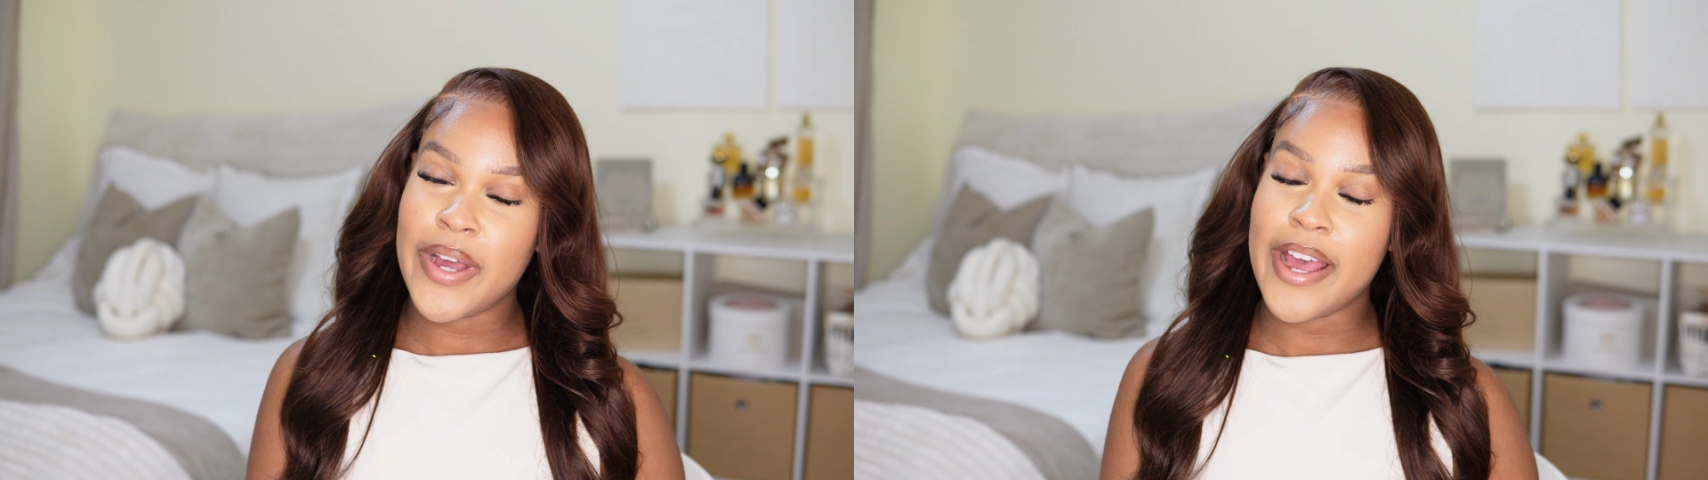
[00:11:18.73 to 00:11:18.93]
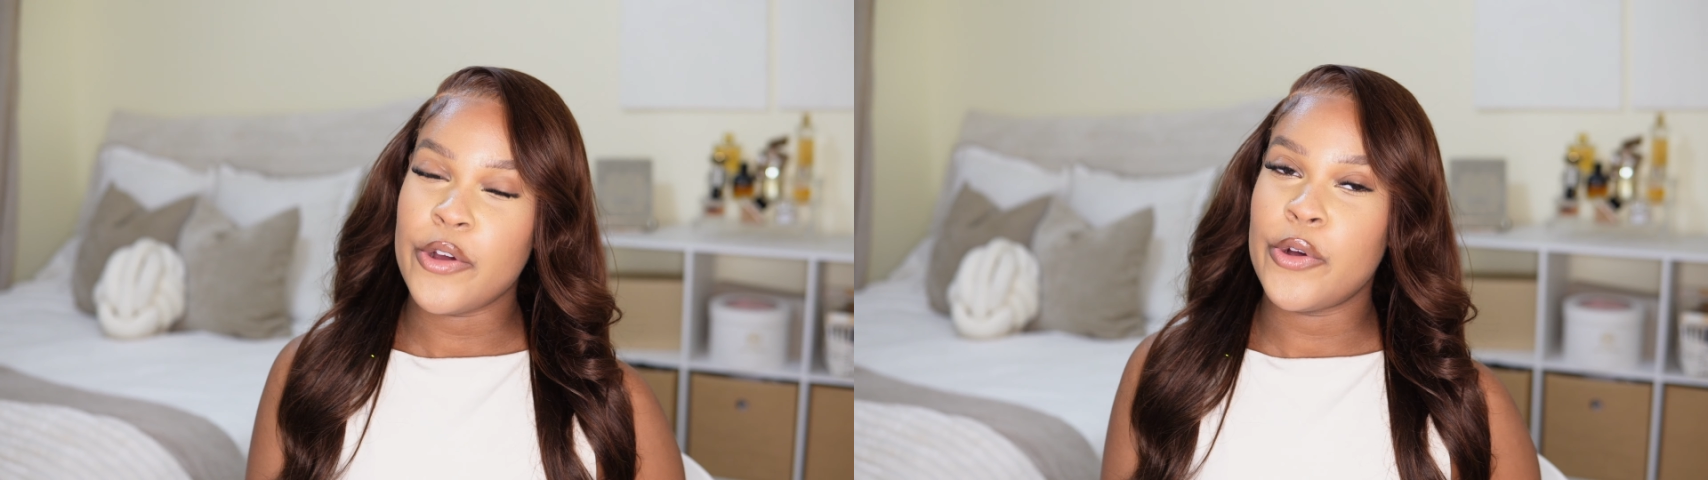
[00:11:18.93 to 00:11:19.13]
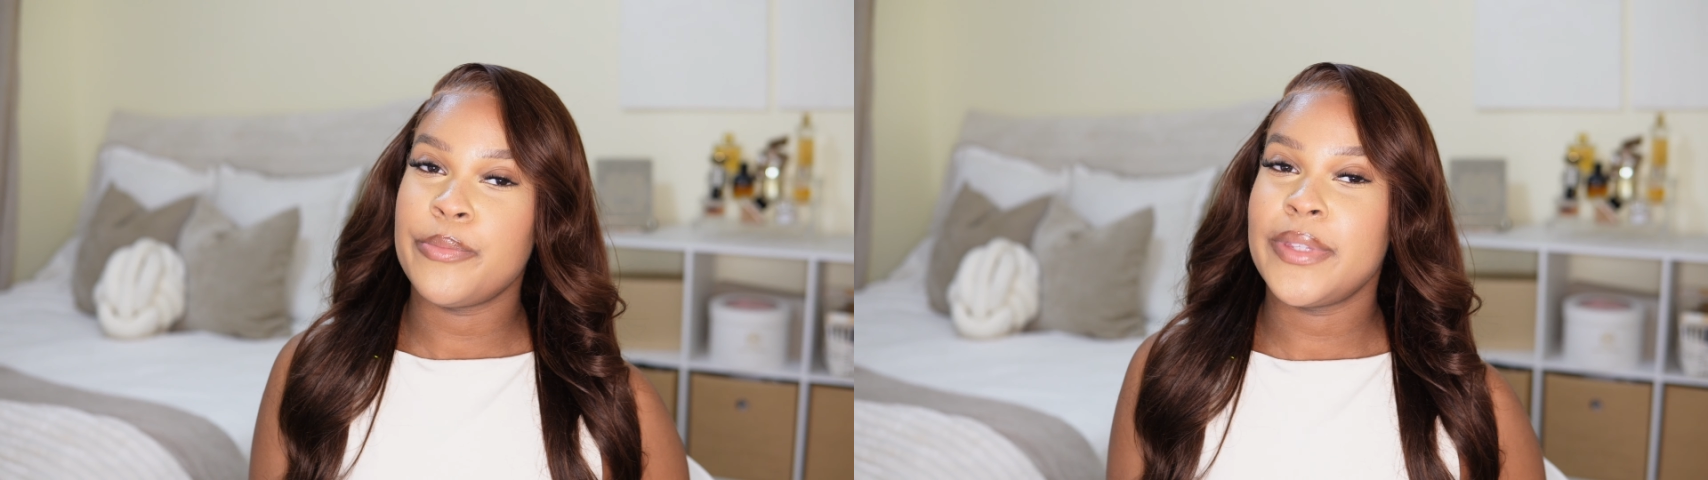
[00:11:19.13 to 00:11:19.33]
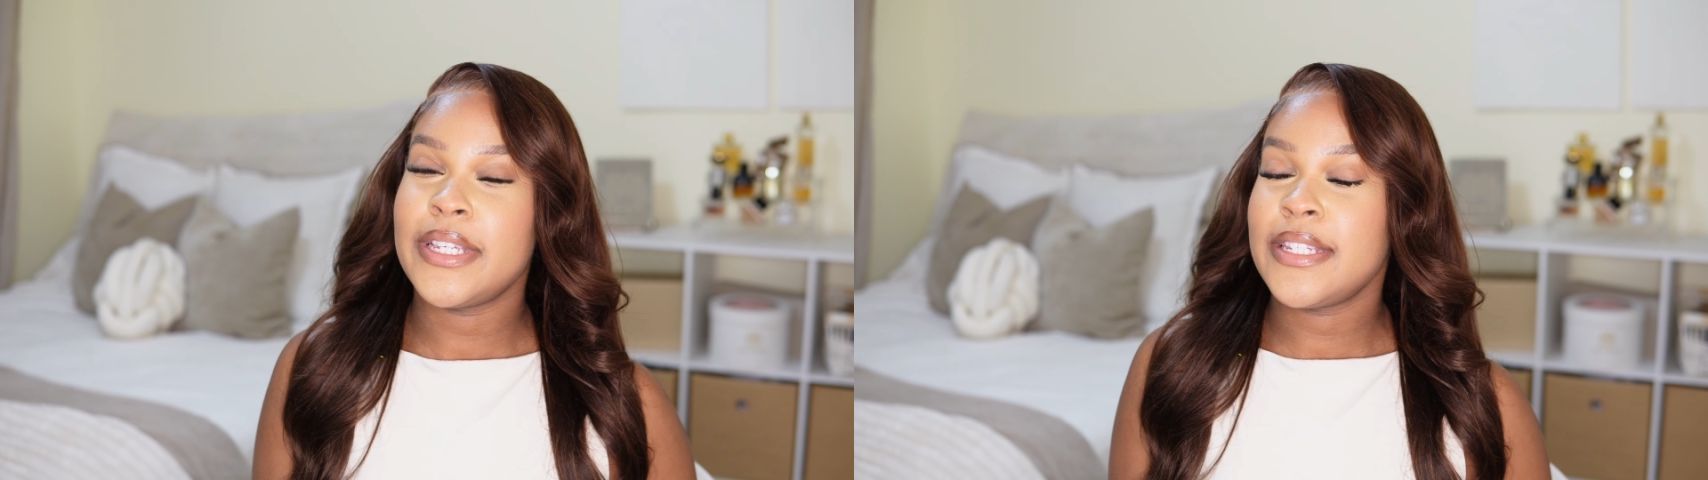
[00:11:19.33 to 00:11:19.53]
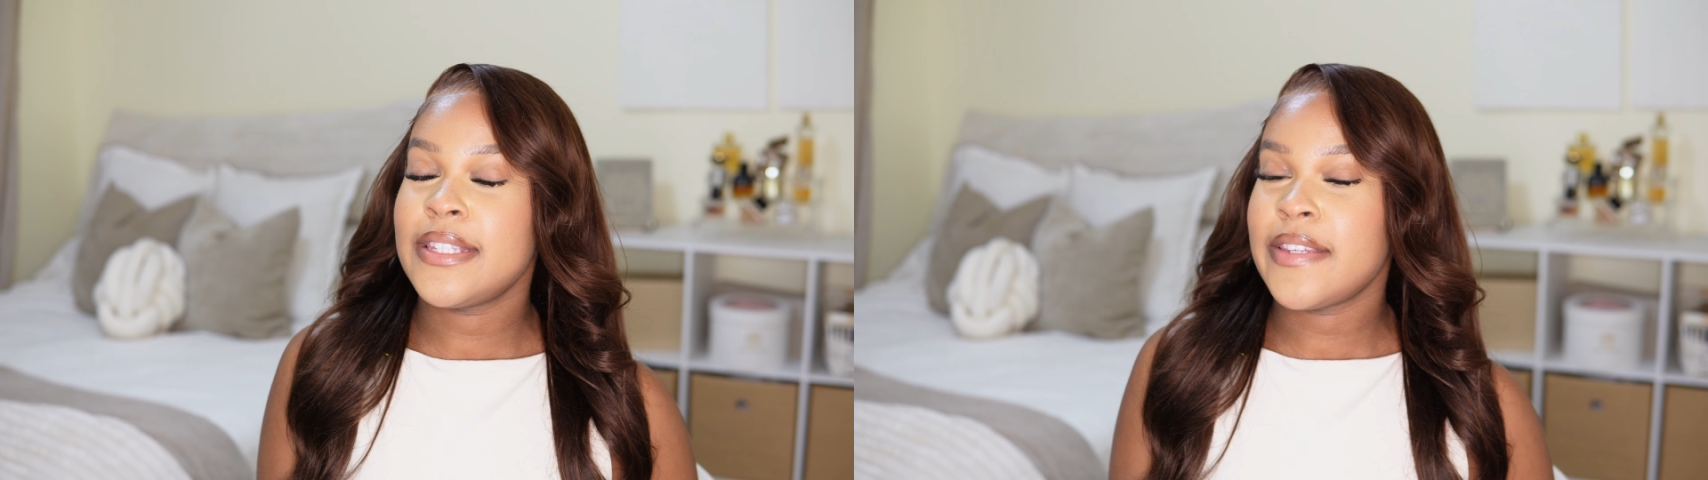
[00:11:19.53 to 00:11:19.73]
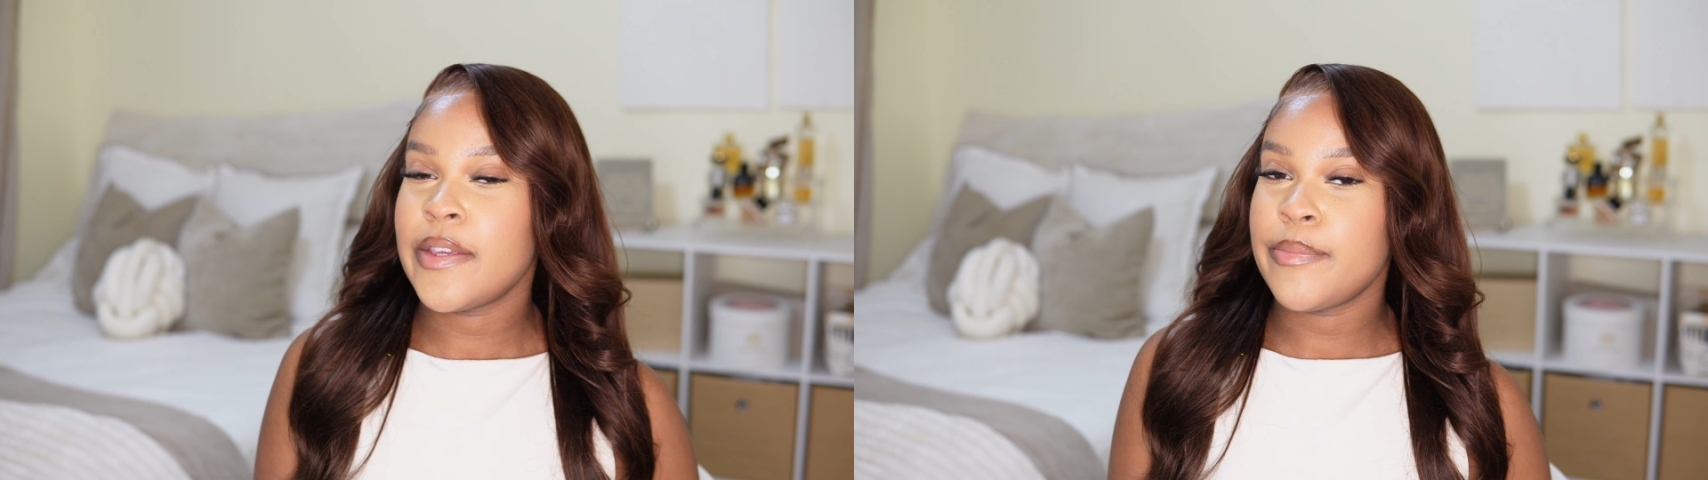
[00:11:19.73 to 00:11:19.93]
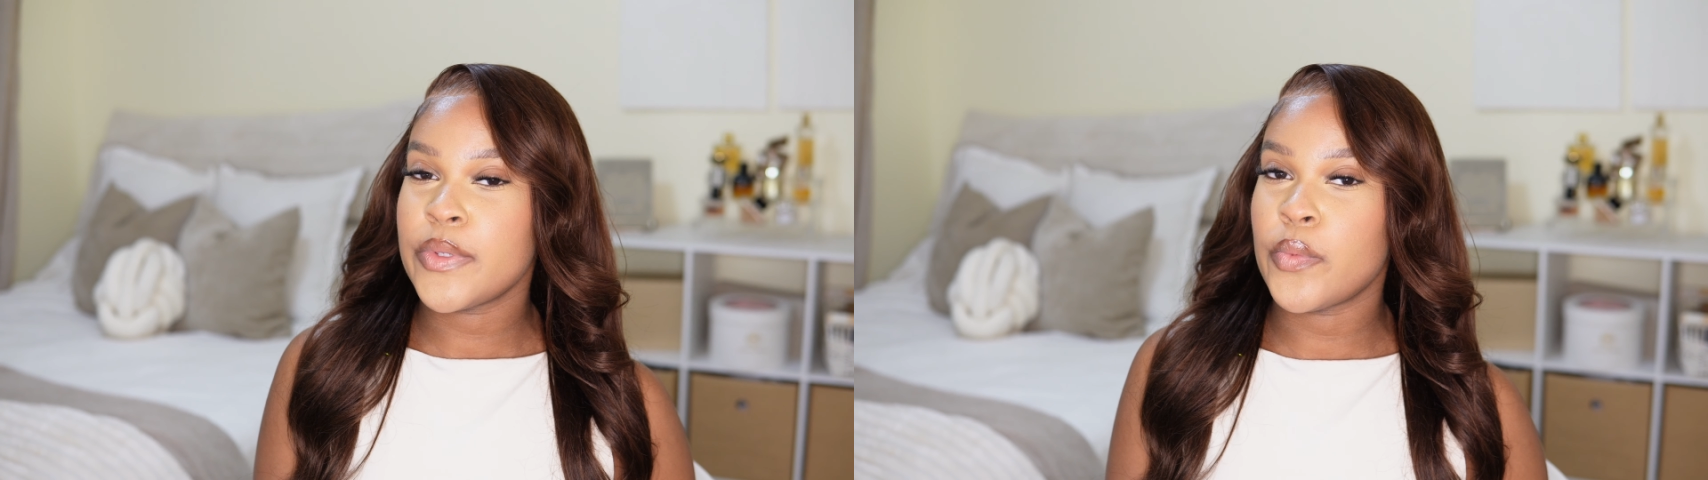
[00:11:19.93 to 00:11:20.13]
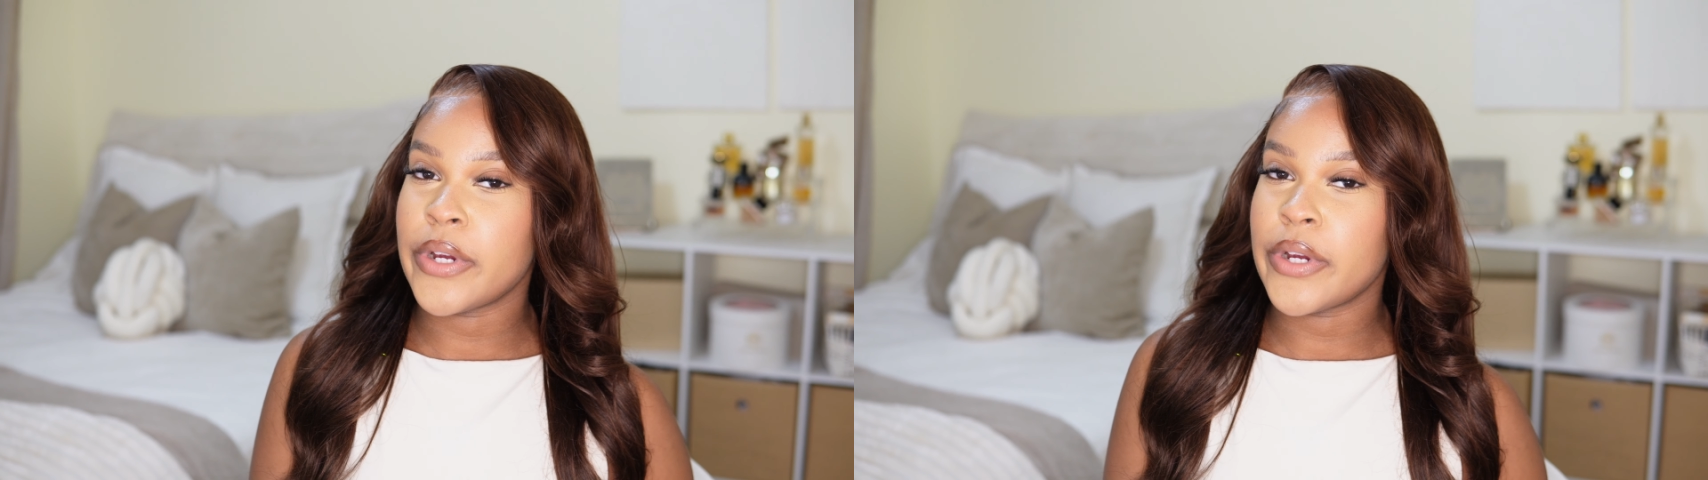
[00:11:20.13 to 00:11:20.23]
I hope these tips